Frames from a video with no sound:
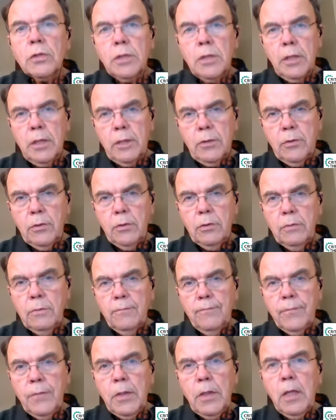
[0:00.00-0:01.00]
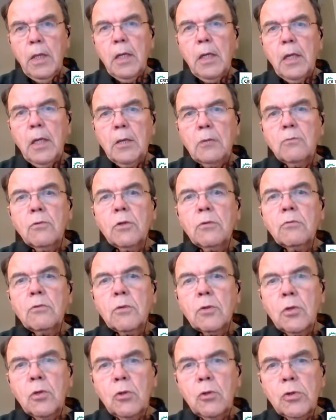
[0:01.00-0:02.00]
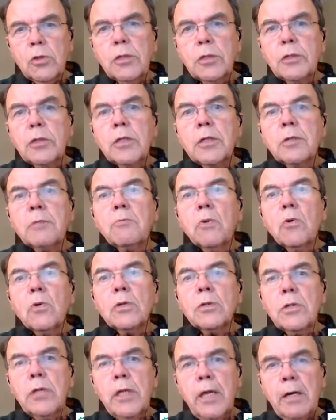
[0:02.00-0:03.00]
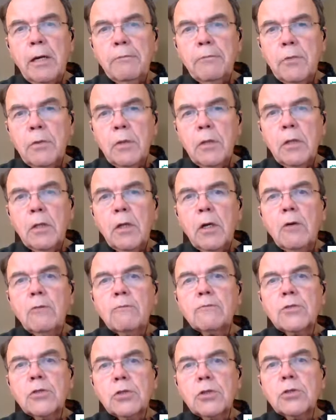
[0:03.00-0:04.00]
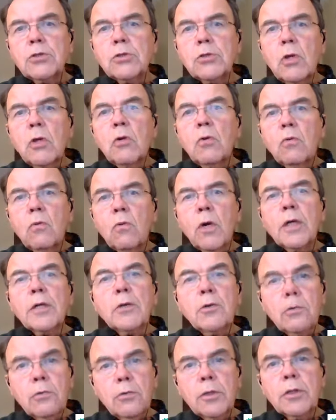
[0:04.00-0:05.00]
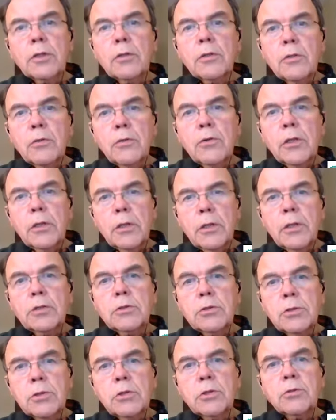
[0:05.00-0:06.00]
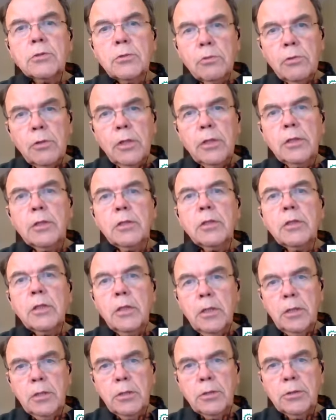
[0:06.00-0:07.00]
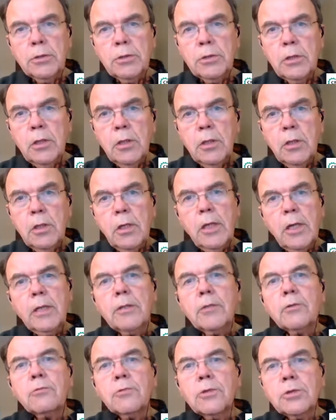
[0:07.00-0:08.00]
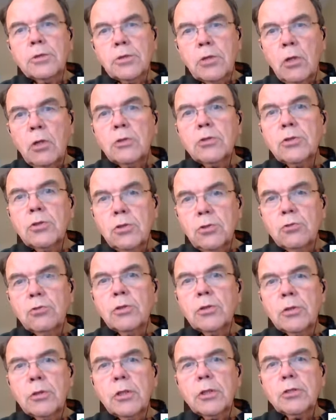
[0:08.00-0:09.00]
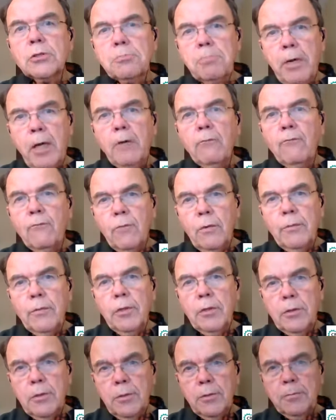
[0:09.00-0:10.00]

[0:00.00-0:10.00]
together. And we will go in more depth of just what critical thinking skill training is and the results you can expect from it.